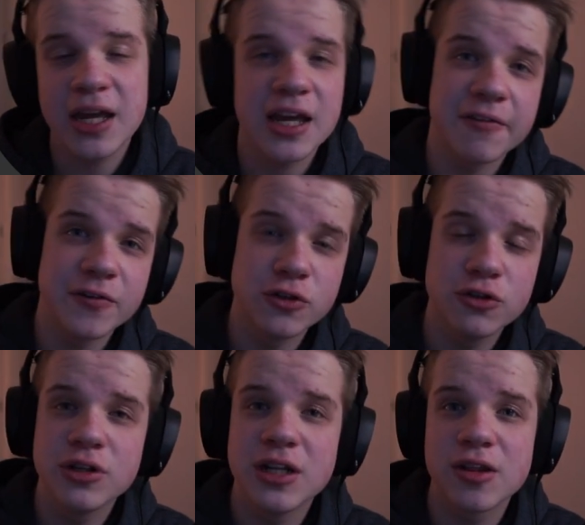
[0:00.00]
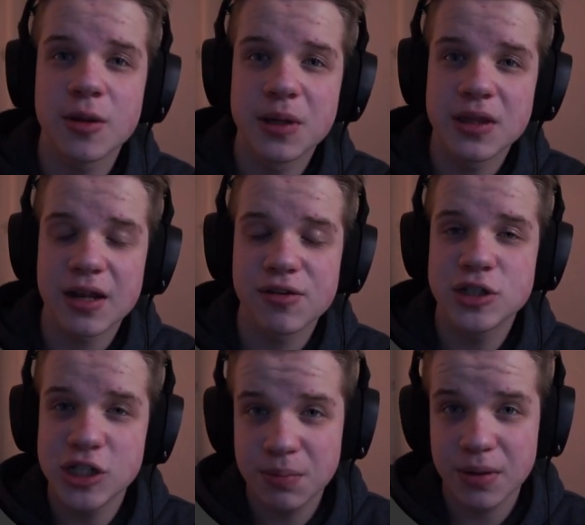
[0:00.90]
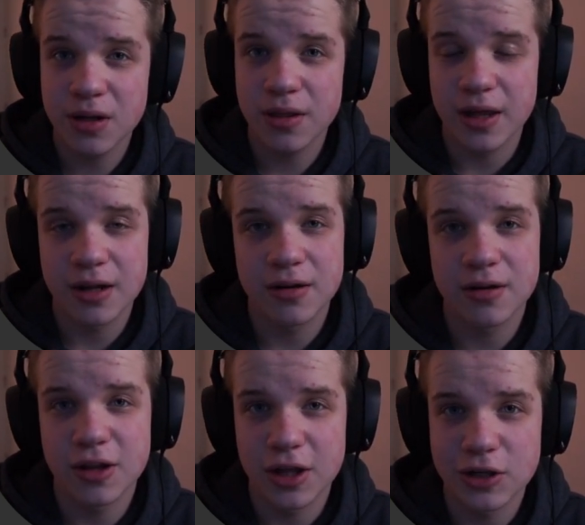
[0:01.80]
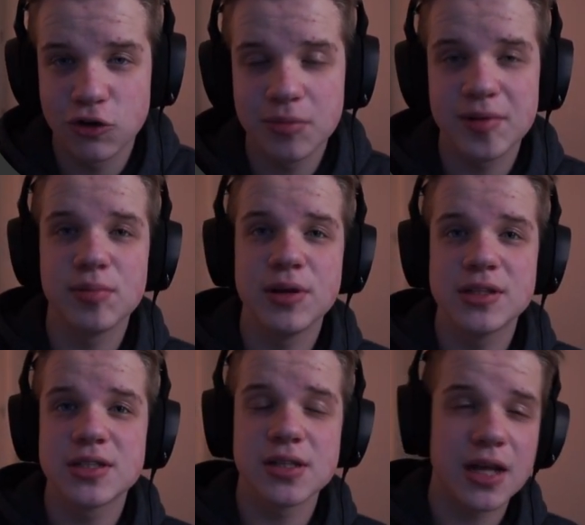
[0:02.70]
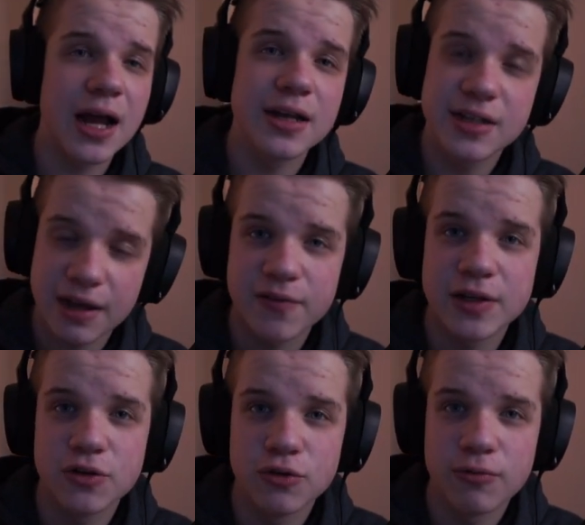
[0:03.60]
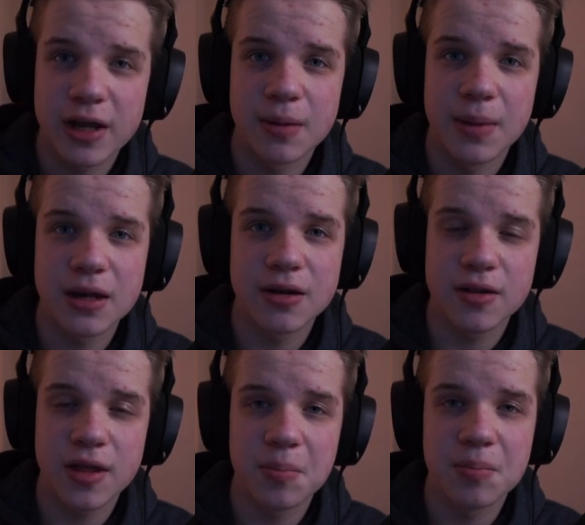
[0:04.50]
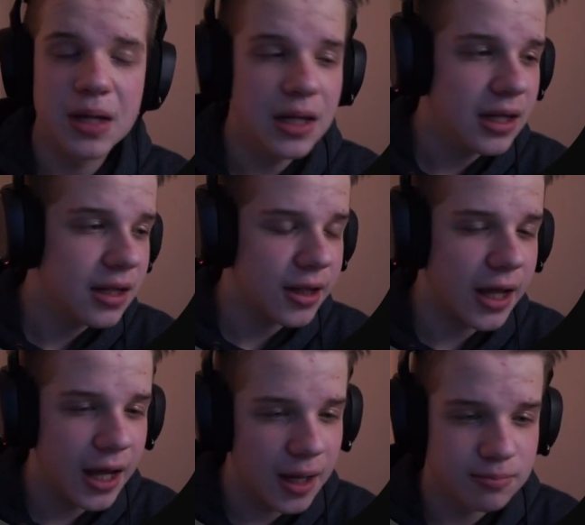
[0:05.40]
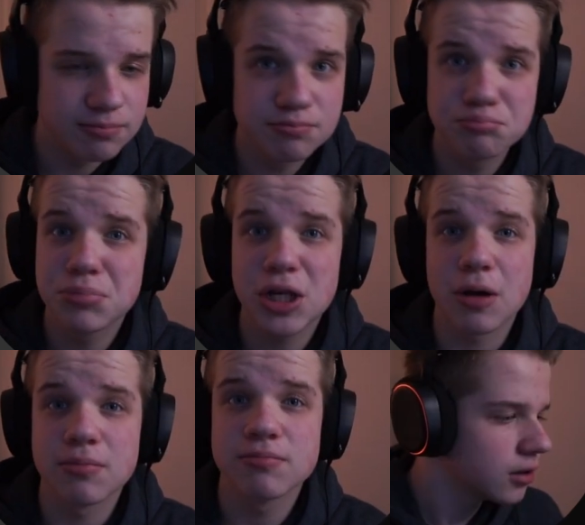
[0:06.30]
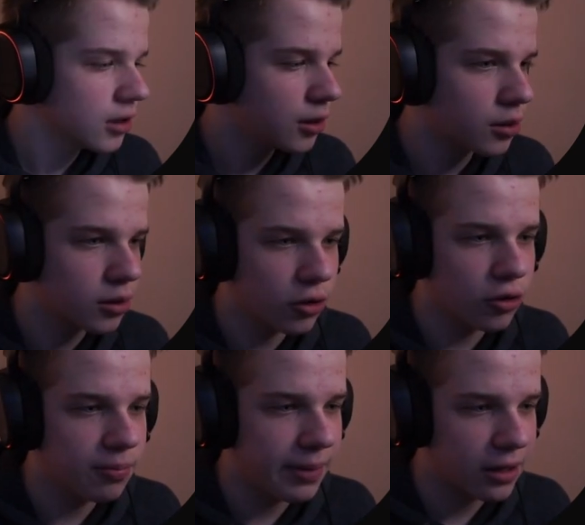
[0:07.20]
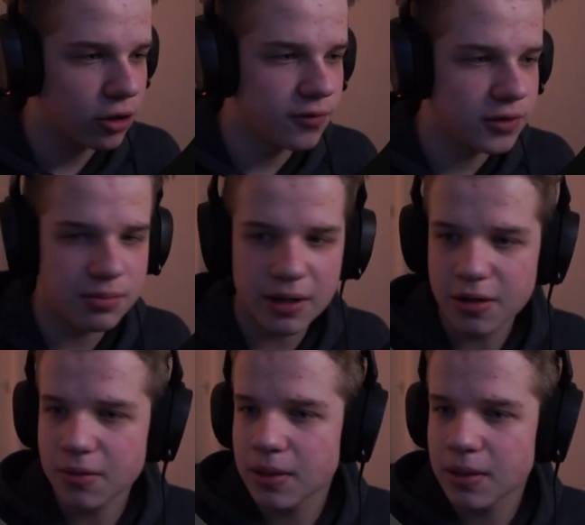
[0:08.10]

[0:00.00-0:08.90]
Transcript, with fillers: if you do need something that's cheaper than the Adobe suites, I definitely do recommend them. Um, but yeah, let's go back over to Blender.